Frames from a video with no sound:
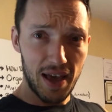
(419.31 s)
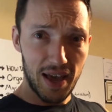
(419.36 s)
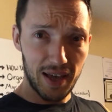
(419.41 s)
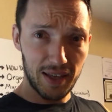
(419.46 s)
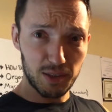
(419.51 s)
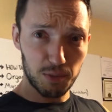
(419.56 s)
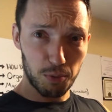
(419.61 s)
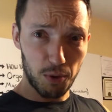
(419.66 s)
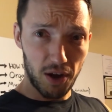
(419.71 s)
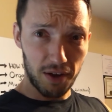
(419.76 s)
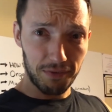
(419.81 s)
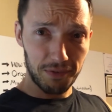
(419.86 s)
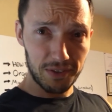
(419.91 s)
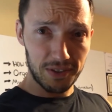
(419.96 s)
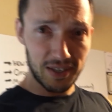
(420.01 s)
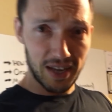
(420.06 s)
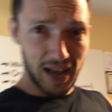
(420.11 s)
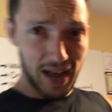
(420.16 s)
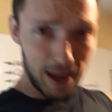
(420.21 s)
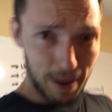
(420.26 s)
It's
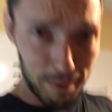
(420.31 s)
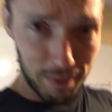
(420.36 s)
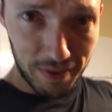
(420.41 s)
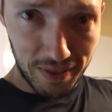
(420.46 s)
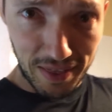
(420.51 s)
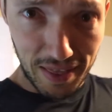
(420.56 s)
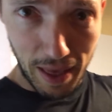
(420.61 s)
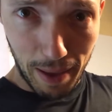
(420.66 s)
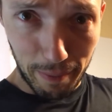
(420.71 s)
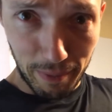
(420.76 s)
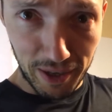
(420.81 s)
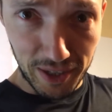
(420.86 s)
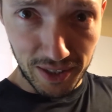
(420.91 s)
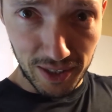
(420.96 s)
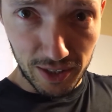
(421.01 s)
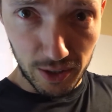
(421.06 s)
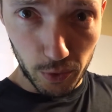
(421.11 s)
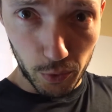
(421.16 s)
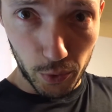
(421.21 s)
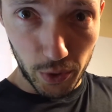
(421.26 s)
breakfast time. That
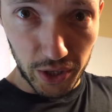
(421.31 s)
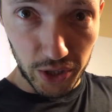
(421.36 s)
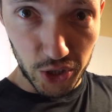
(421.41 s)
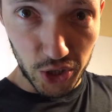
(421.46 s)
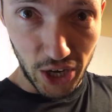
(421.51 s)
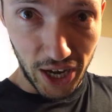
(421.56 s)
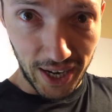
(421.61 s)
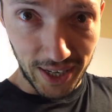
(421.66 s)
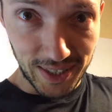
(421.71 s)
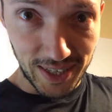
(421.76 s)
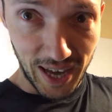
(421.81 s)
means it's green shake